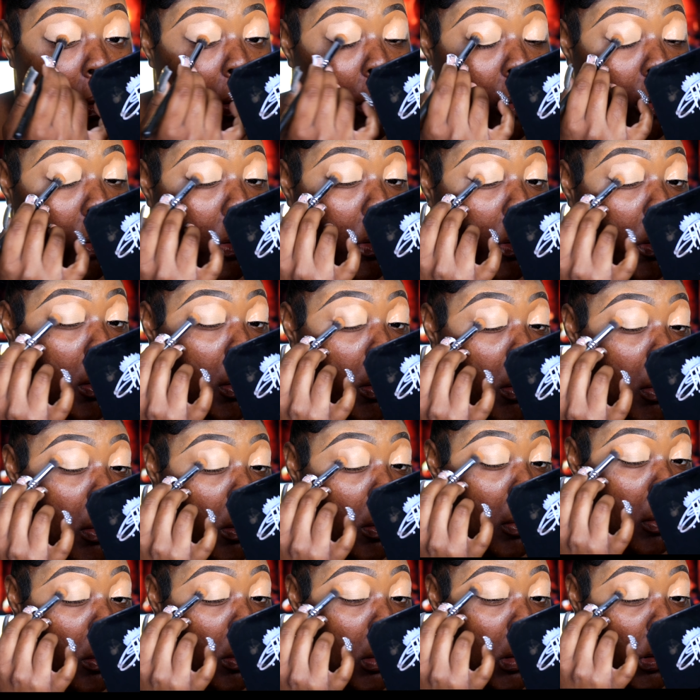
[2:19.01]
going to
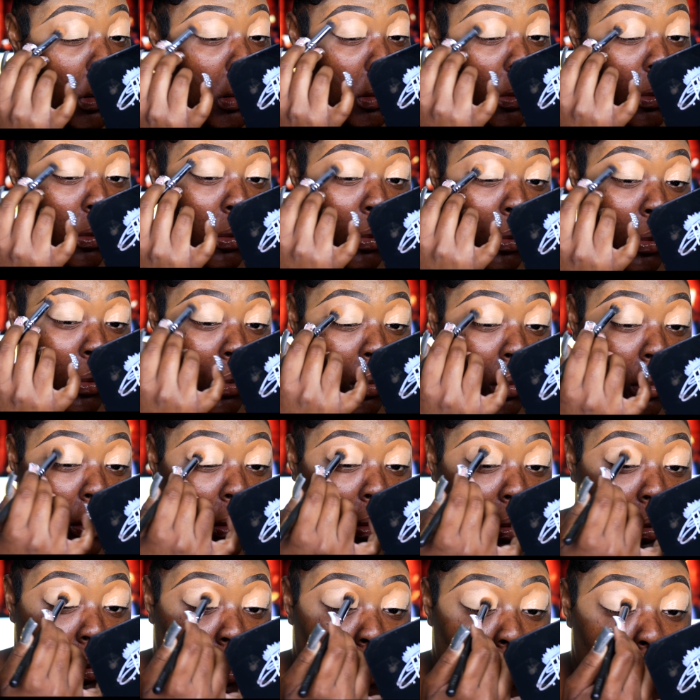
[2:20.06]
love
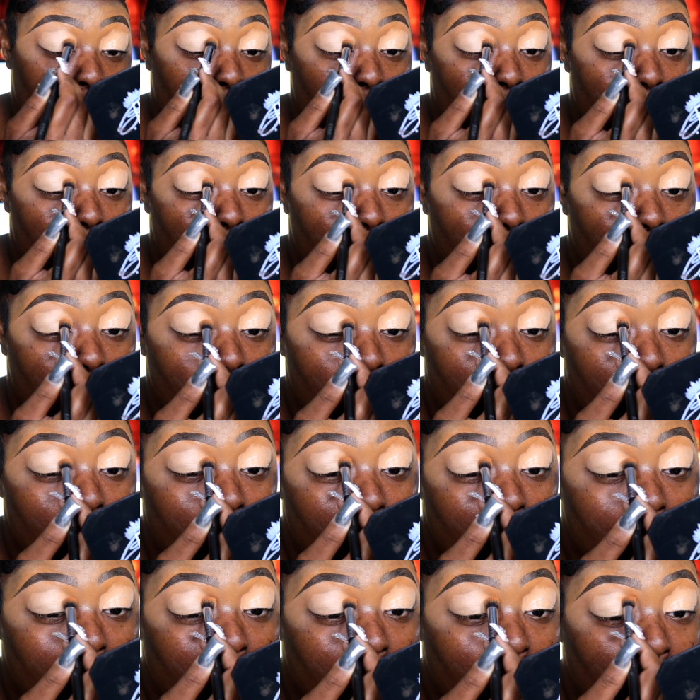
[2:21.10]
this. All right, y'all.
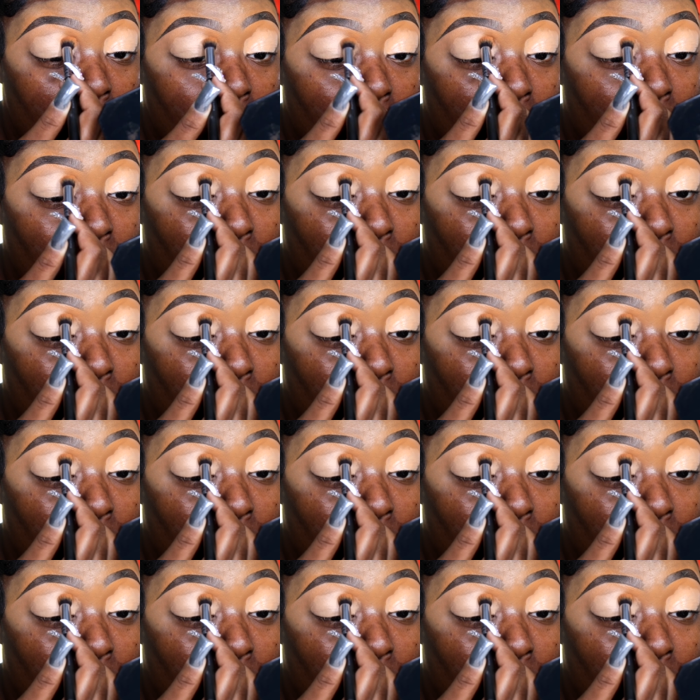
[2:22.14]
So I did